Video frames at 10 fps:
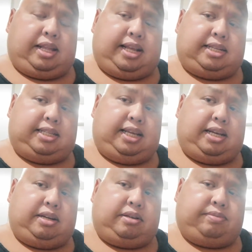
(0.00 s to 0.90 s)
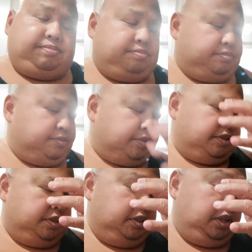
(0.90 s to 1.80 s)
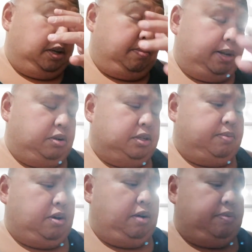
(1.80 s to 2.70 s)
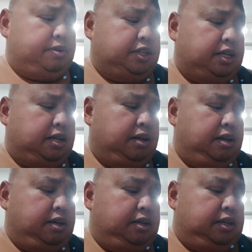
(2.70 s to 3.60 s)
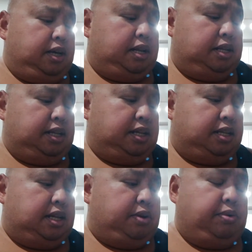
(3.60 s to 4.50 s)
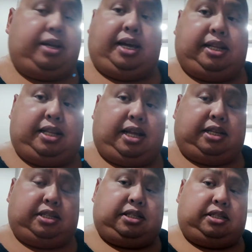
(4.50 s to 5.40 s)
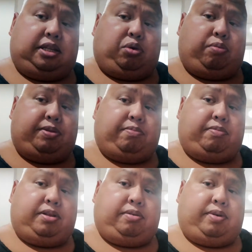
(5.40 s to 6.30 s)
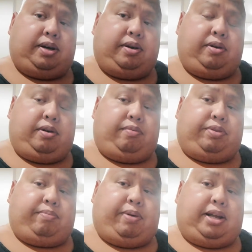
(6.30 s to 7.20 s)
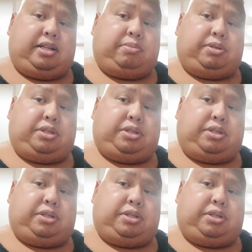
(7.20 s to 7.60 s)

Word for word: And that's the thing. And by lots of conflict with China. And the thing I, I really hated that it just they opened the you know uh, the Biden